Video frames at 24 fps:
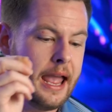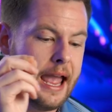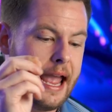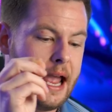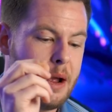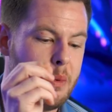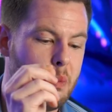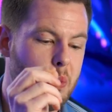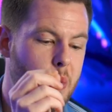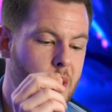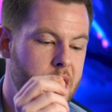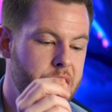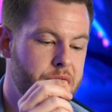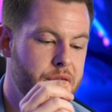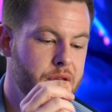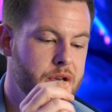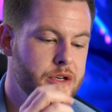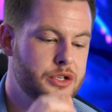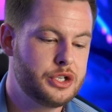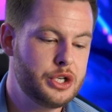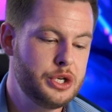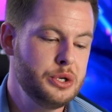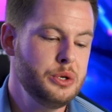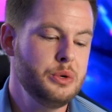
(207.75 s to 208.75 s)
And
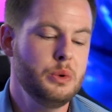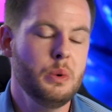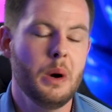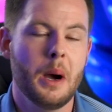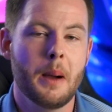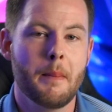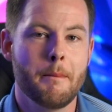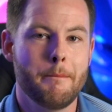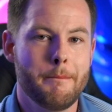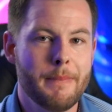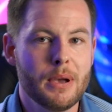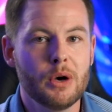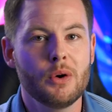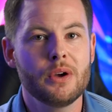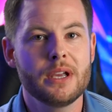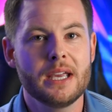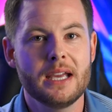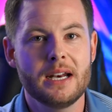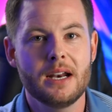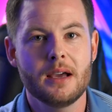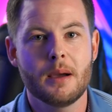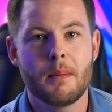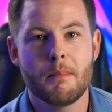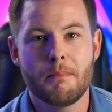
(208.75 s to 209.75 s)
with 2
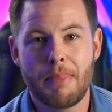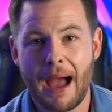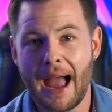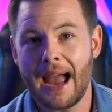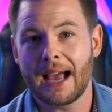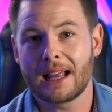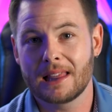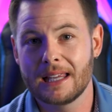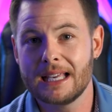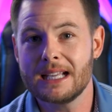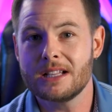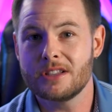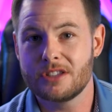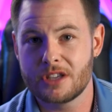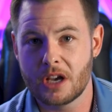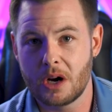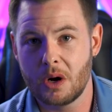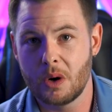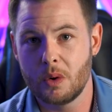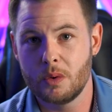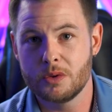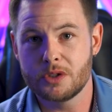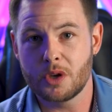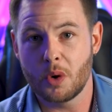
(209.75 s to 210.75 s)
million backlit
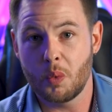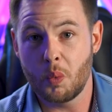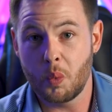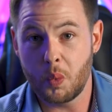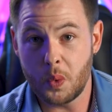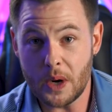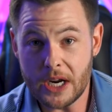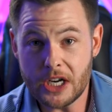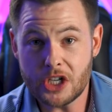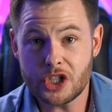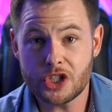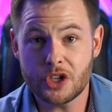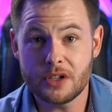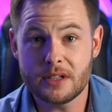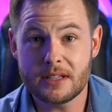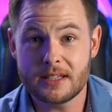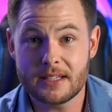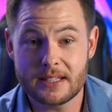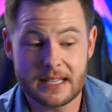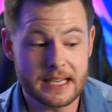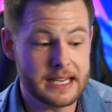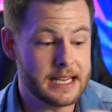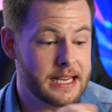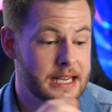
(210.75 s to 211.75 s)
zones, we should
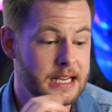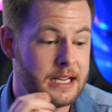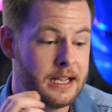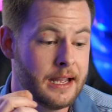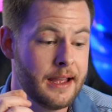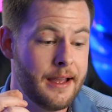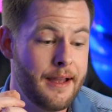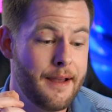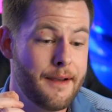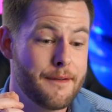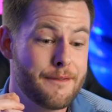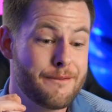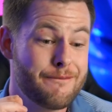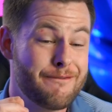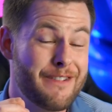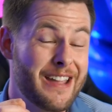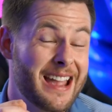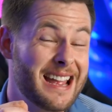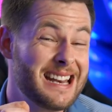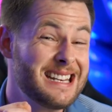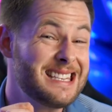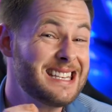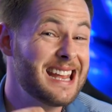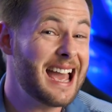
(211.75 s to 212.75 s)
see
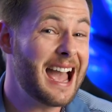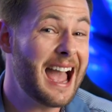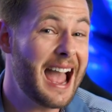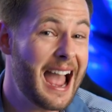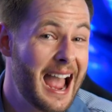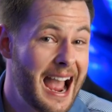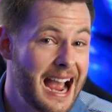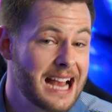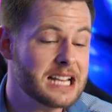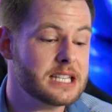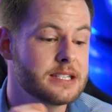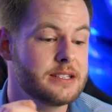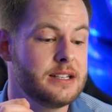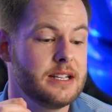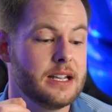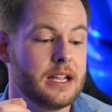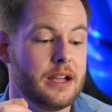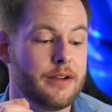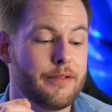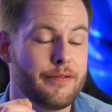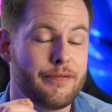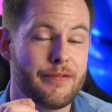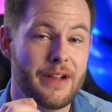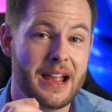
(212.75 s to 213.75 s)

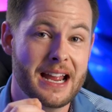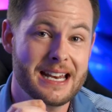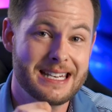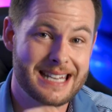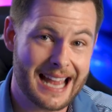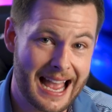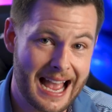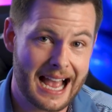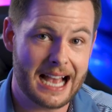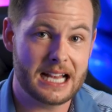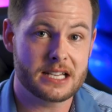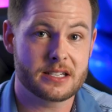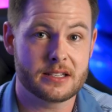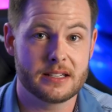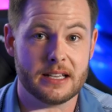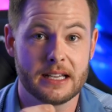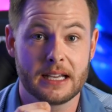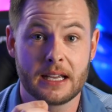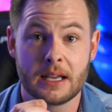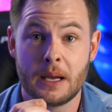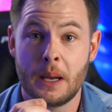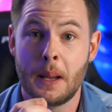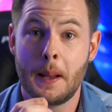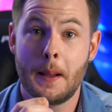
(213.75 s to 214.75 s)
fantastic
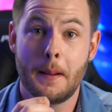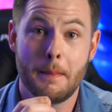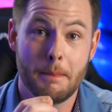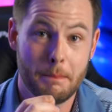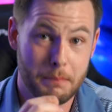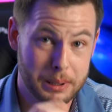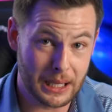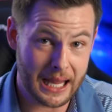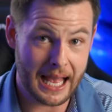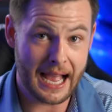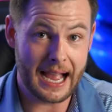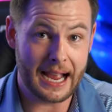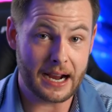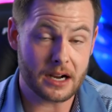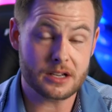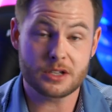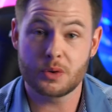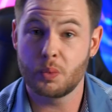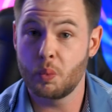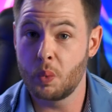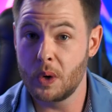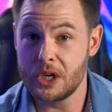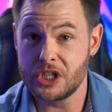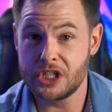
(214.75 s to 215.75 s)

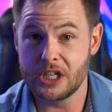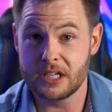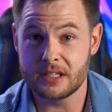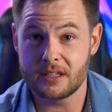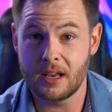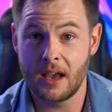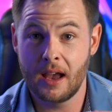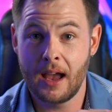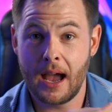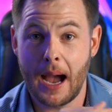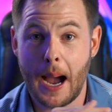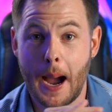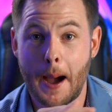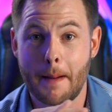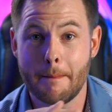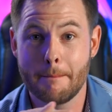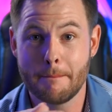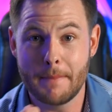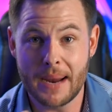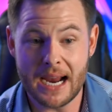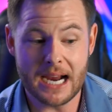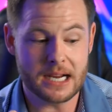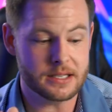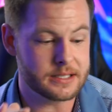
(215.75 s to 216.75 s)
blacks, which is
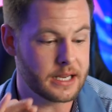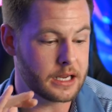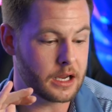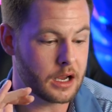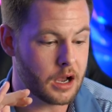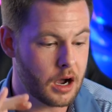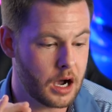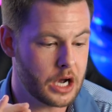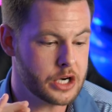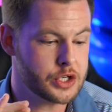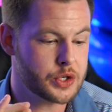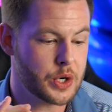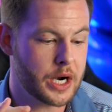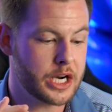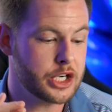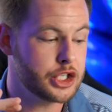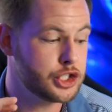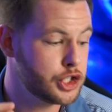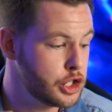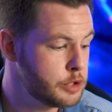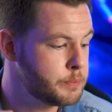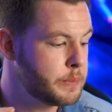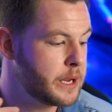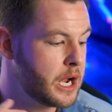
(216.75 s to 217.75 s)
amazing. Contrast
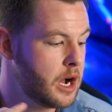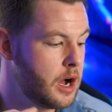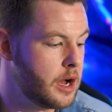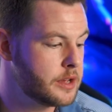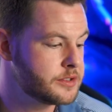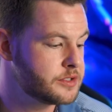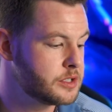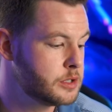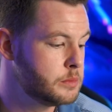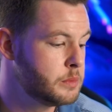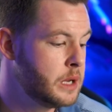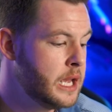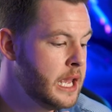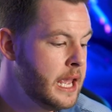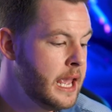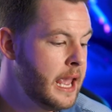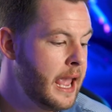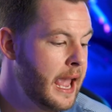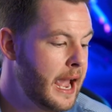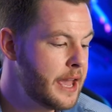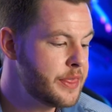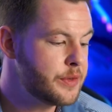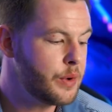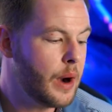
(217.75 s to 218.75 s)
should be awesome,
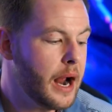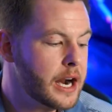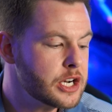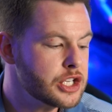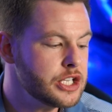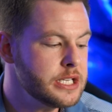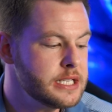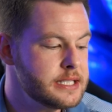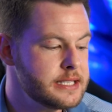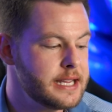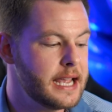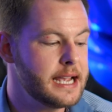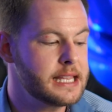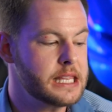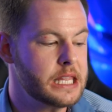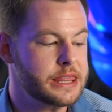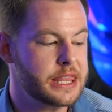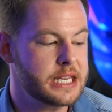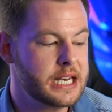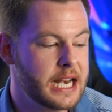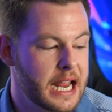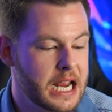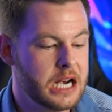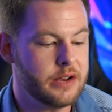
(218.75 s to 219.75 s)
and they're actually saying that
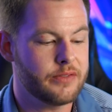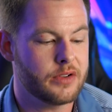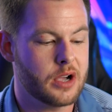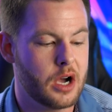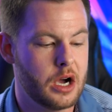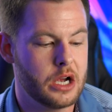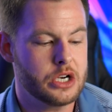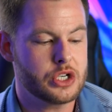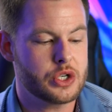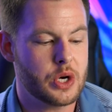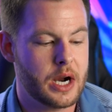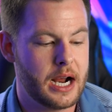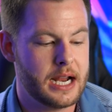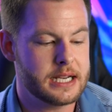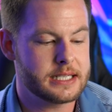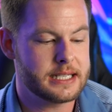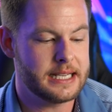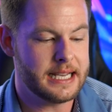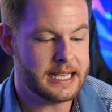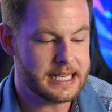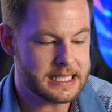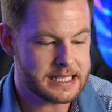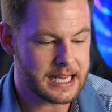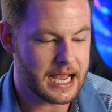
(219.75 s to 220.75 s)
the native
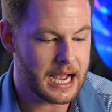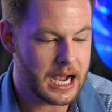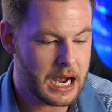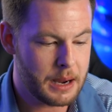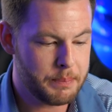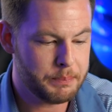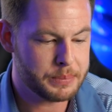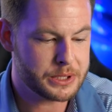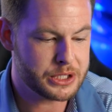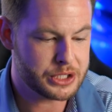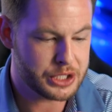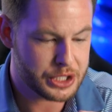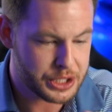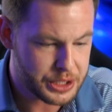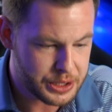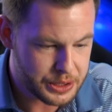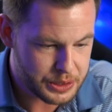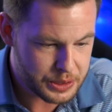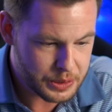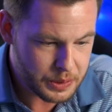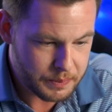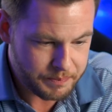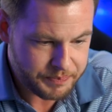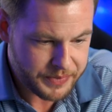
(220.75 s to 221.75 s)
contrast is up
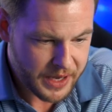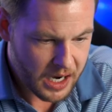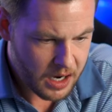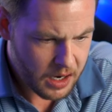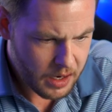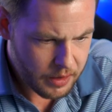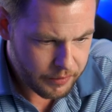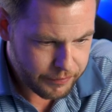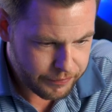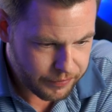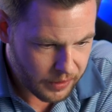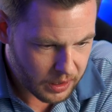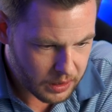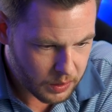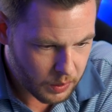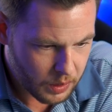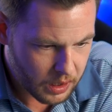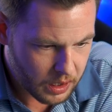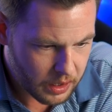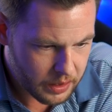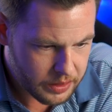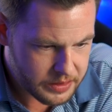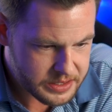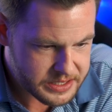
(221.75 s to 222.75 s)
to, follow
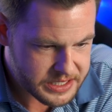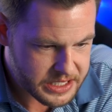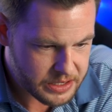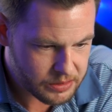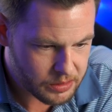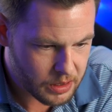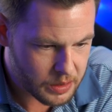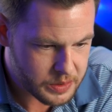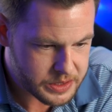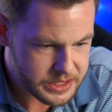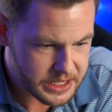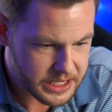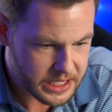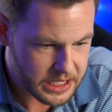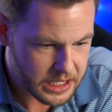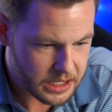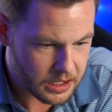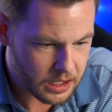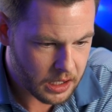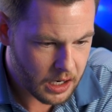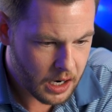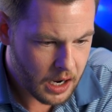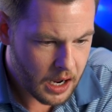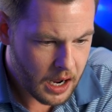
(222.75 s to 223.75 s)
all the zeros
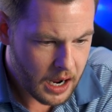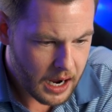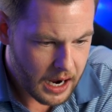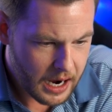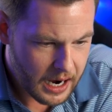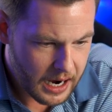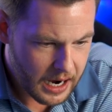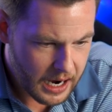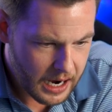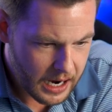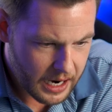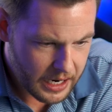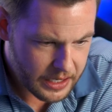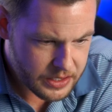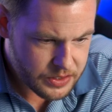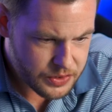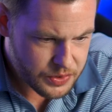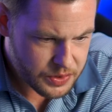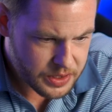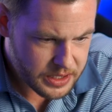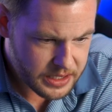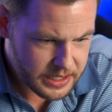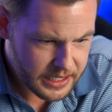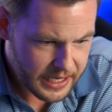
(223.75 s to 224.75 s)
here,
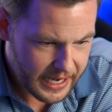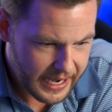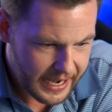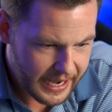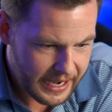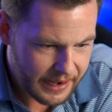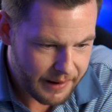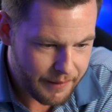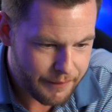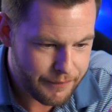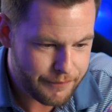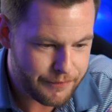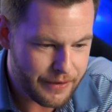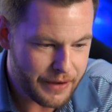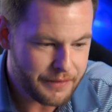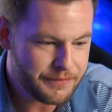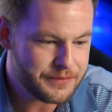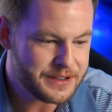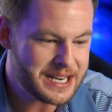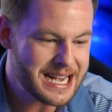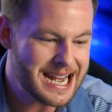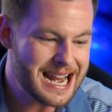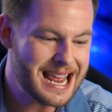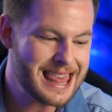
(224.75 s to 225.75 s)

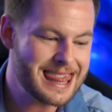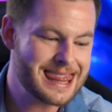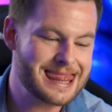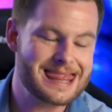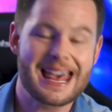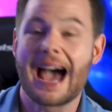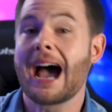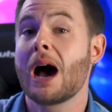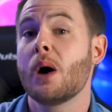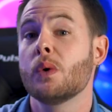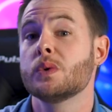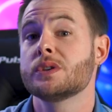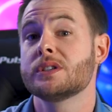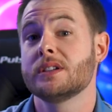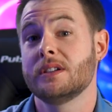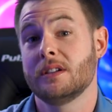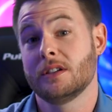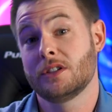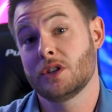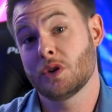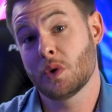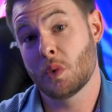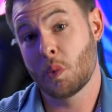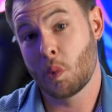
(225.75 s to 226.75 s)

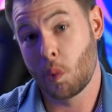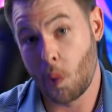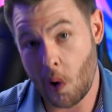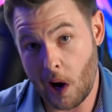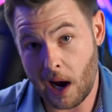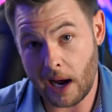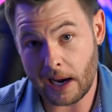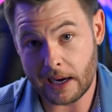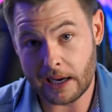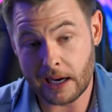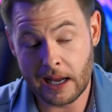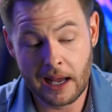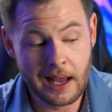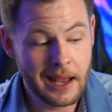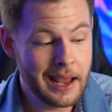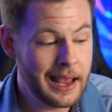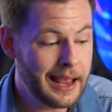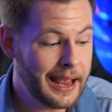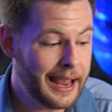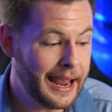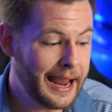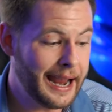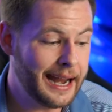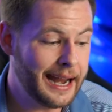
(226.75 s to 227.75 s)
150,000 to 1.
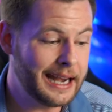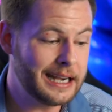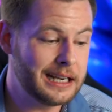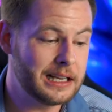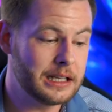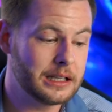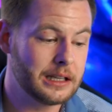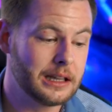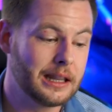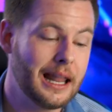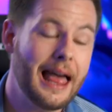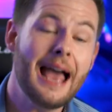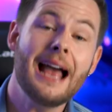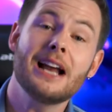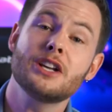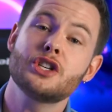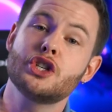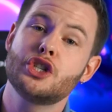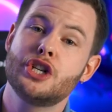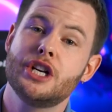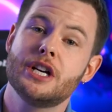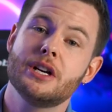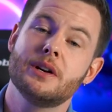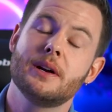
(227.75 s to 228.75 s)
And
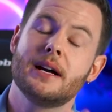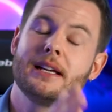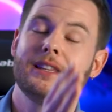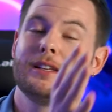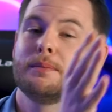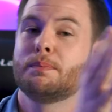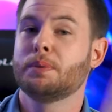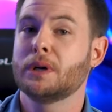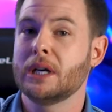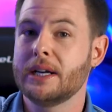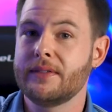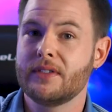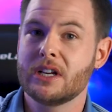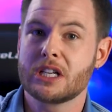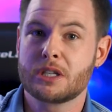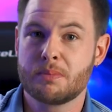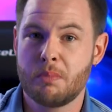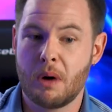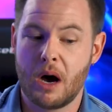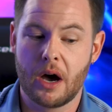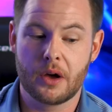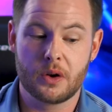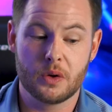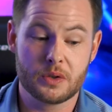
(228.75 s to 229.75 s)
last year and the previous
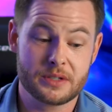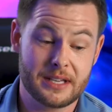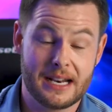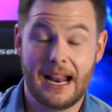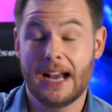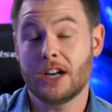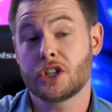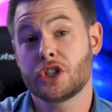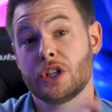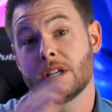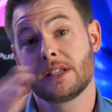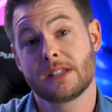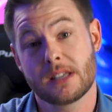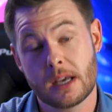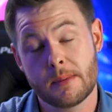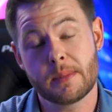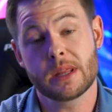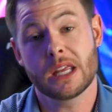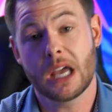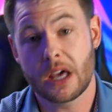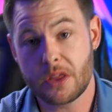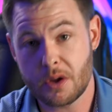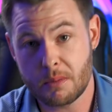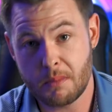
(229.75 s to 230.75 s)
models, and actually some of
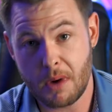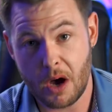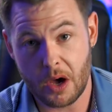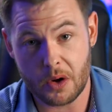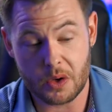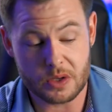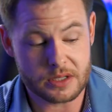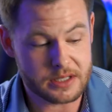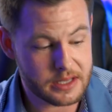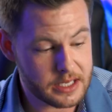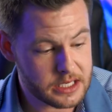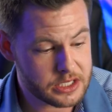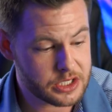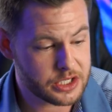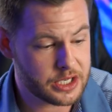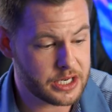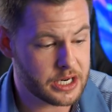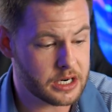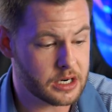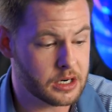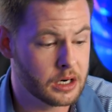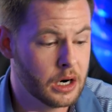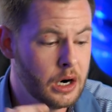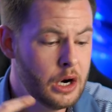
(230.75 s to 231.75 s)
the other models this
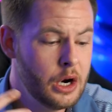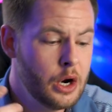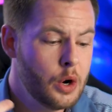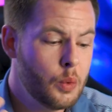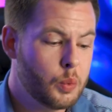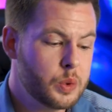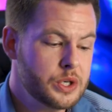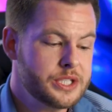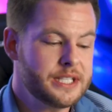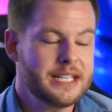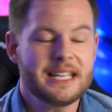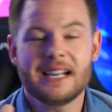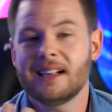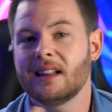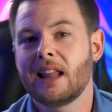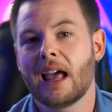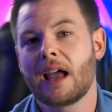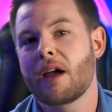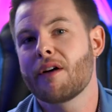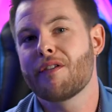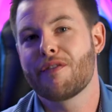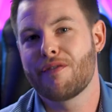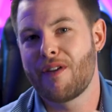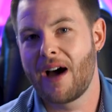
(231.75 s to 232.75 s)
year, we're seeing
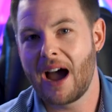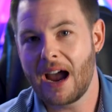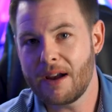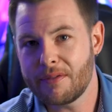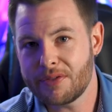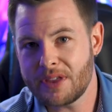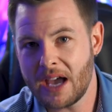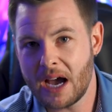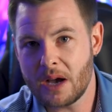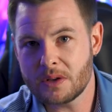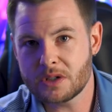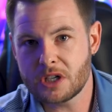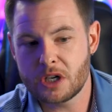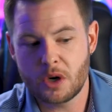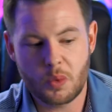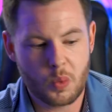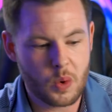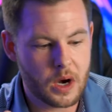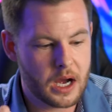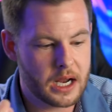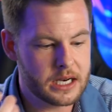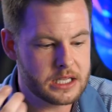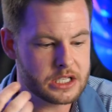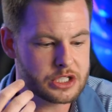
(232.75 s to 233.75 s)
like 5,000 to
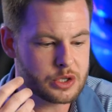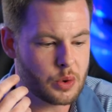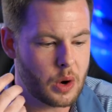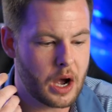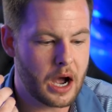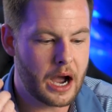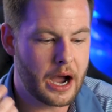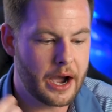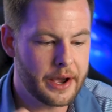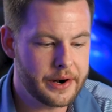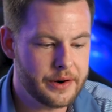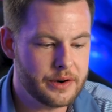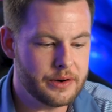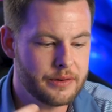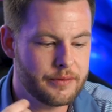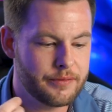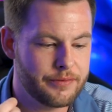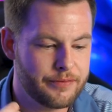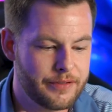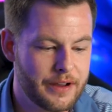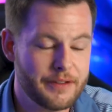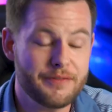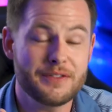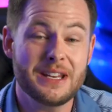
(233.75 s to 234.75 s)
1, so
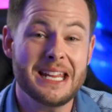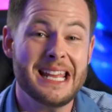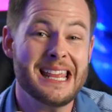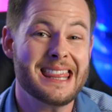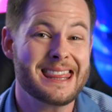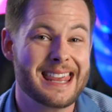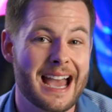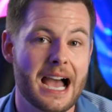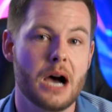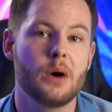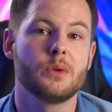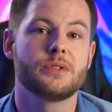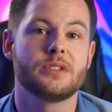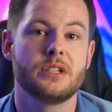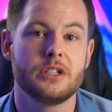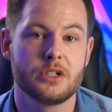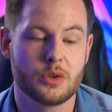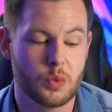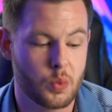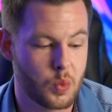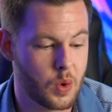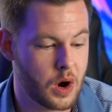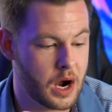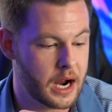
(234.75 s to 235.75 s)
150,000
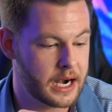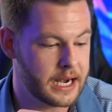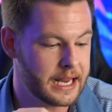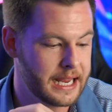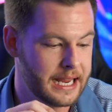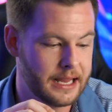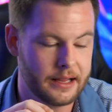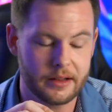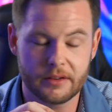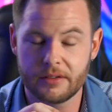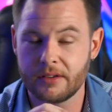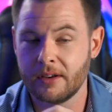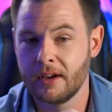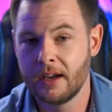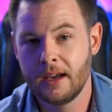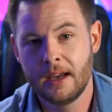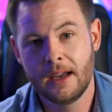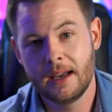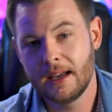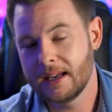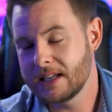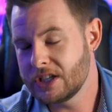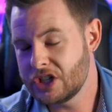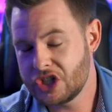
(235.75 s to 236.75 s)
to 1 is
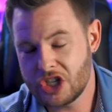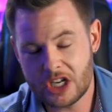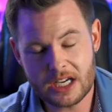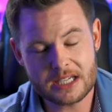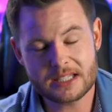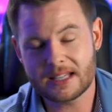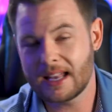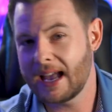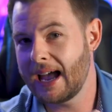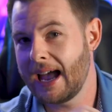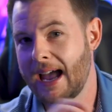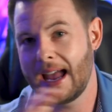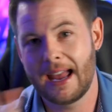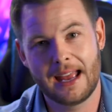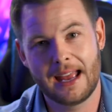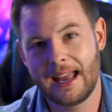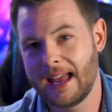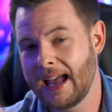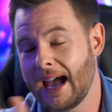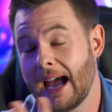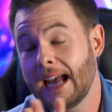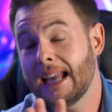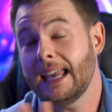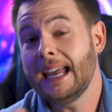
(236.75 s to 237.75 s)
just,
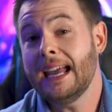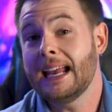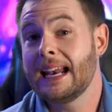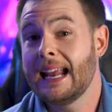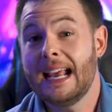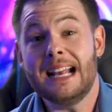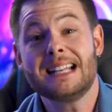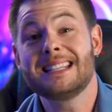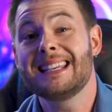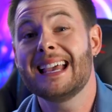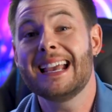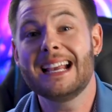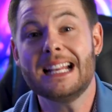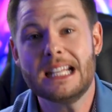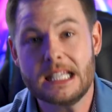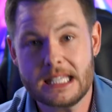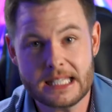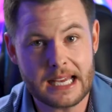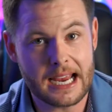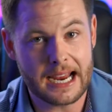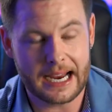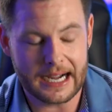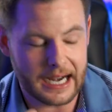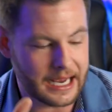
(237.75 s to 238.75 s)
again, it's
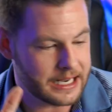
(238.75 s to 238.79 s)
insane.